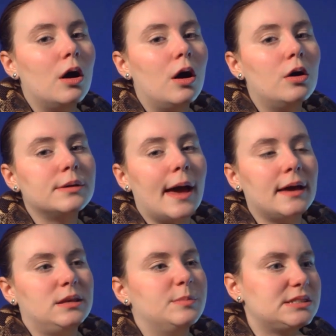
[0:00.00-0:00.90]
Oh yeah,
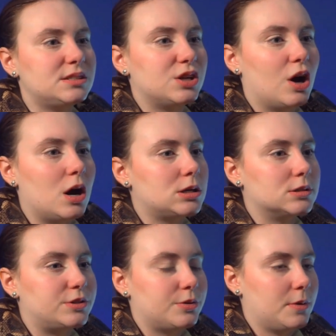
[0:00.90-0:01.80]
he missed the
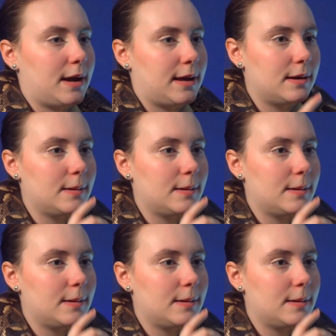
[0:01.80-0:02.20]
tongs, you're right.